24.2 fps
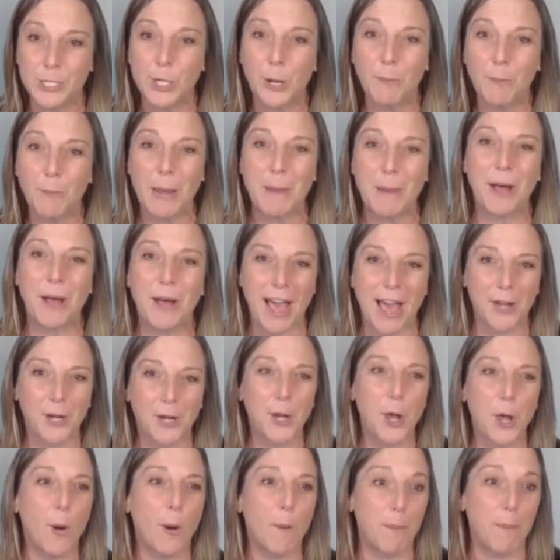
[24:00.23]
that if we're going to be
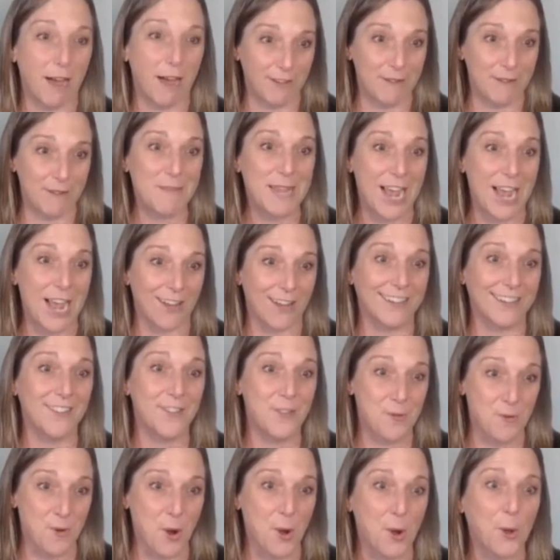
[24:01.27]
teaching people how to go
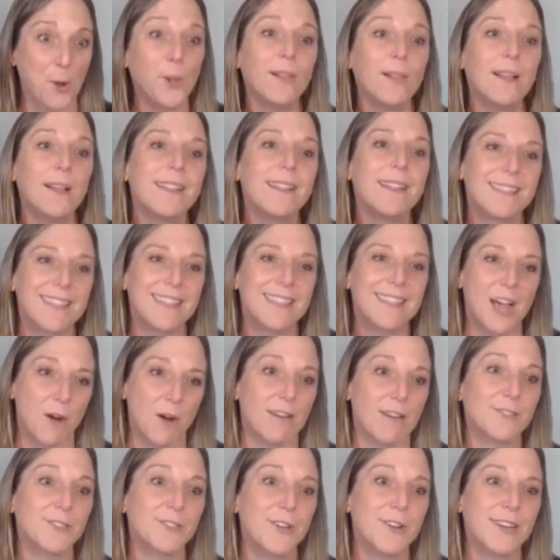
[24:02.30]
above and beyond in the
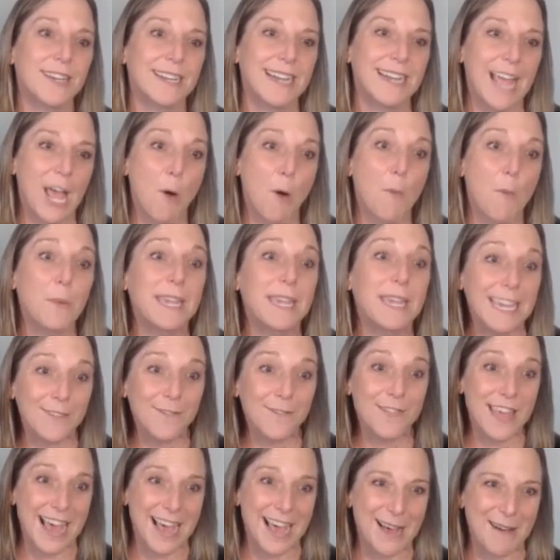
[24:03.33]
role, that we're
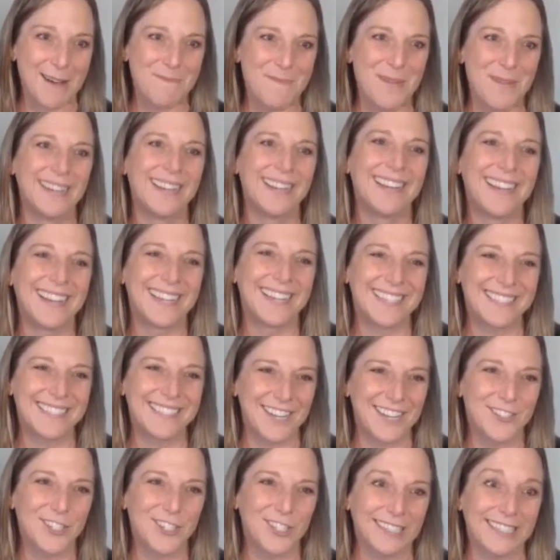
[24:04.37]
also going to help give
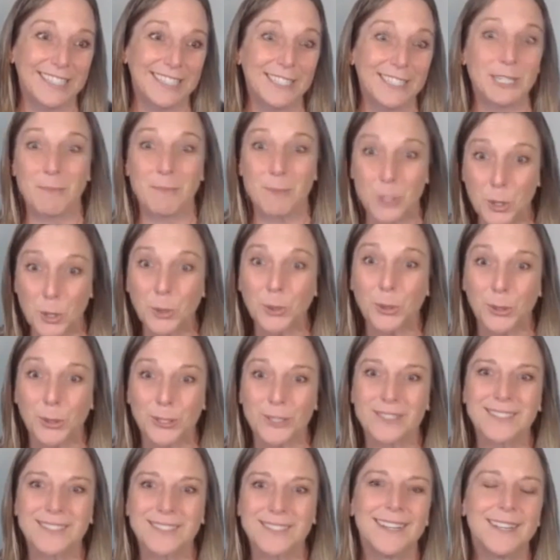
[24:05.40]
them
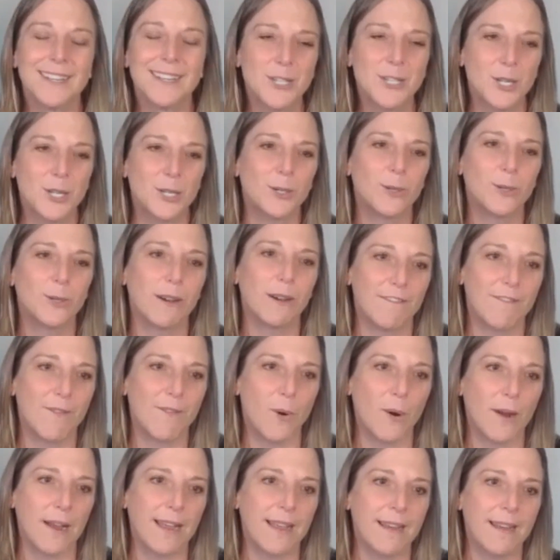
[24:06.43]
essentially some tools
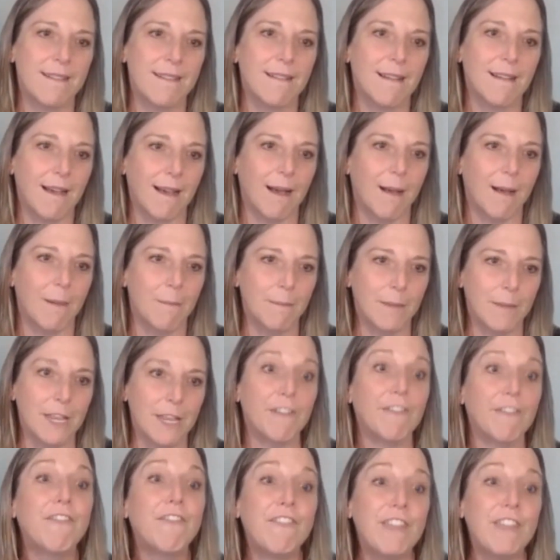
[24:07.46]
to
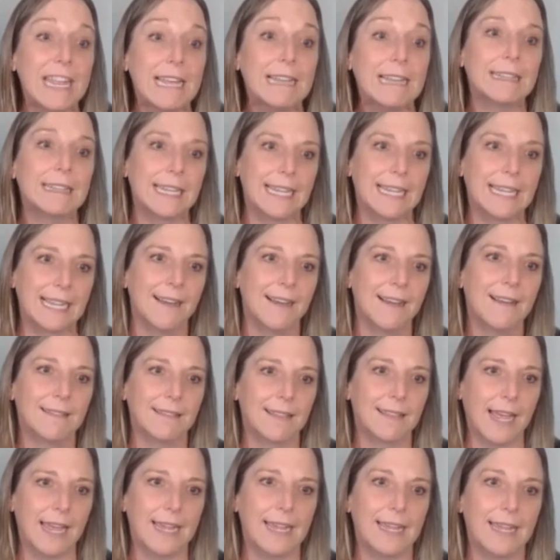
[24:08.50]
avoid, um, you know,
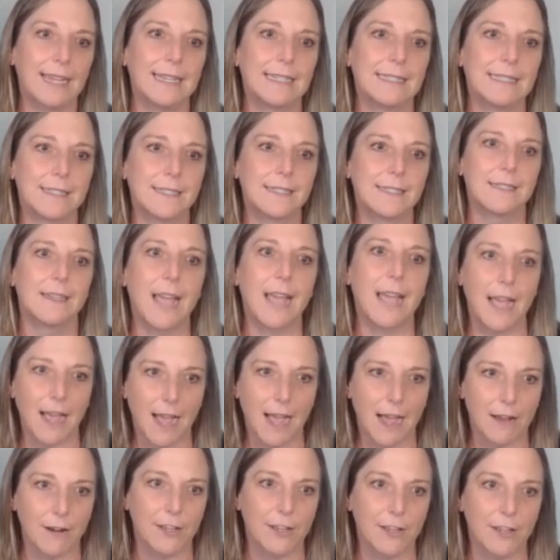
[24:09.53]
feeling
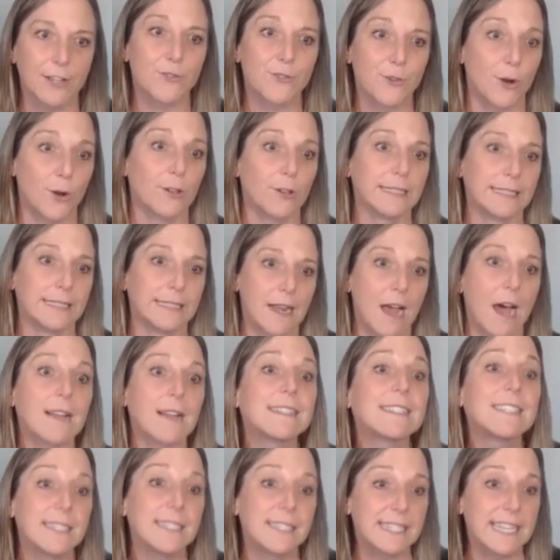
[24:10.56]
like it's out of
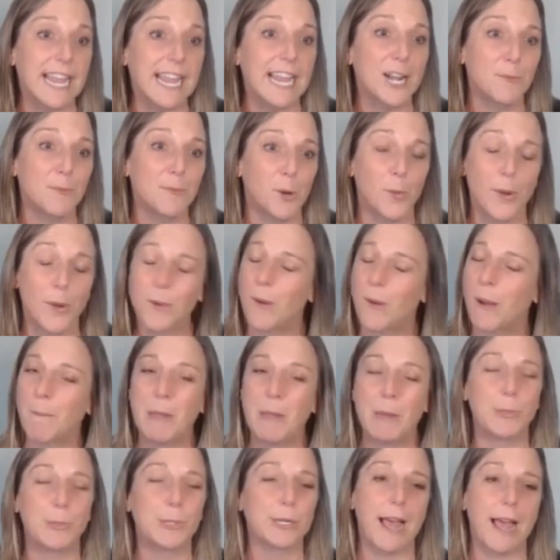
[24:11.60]
control and not
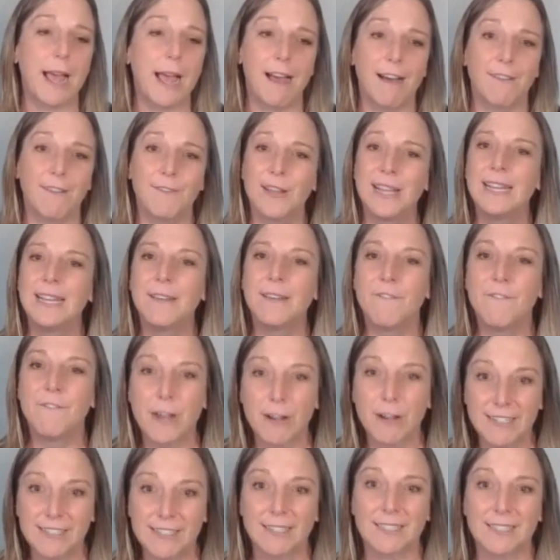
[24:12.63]
sustainable. We want people
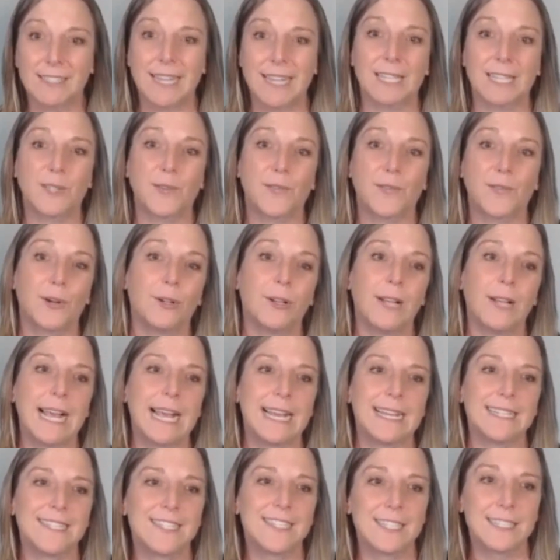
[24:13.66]
to have very
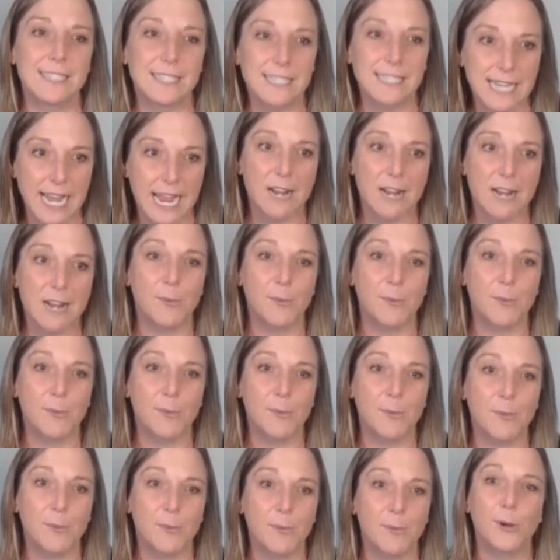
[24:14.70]
successful and
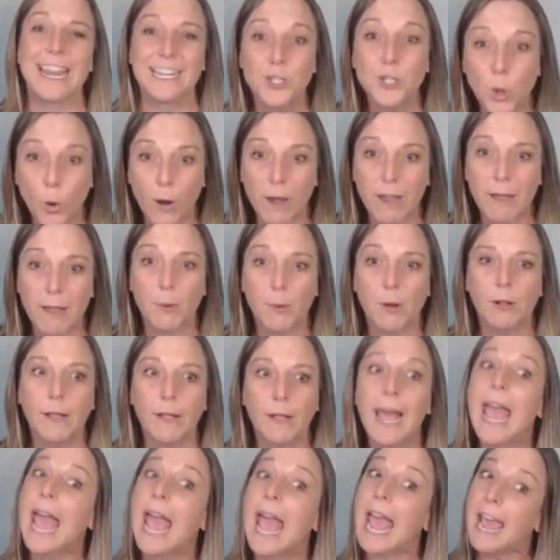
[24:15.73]
sustainable and
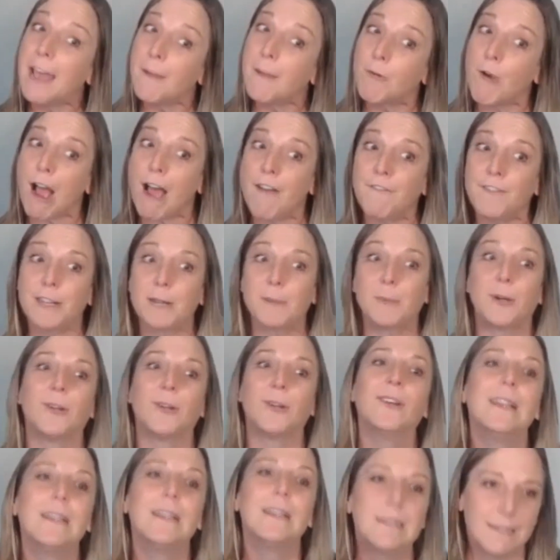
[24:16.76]
enjoyable
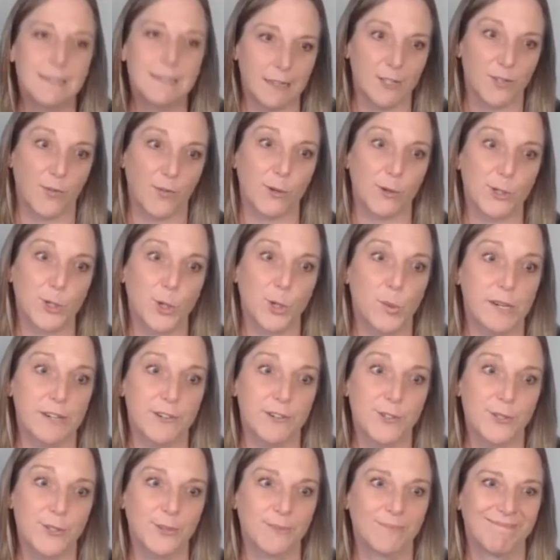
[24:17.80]
and profitable
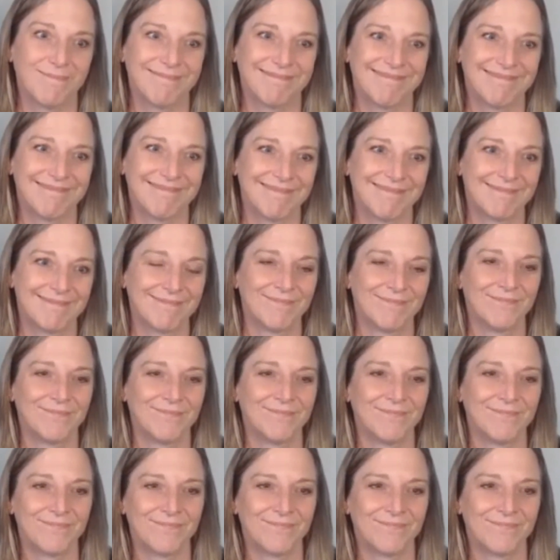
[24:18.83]
Salesforce careers.